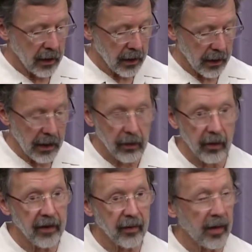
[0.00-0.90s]
Uh, I don't
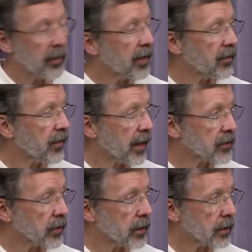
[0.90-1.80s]
know anything about
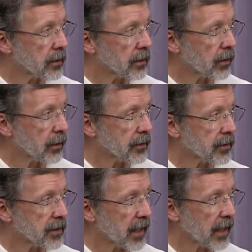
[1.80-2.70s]
manufacturing or
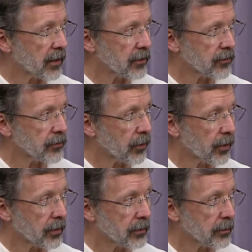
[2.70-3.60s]
sales
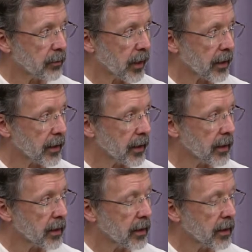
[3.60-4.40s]
or marketing.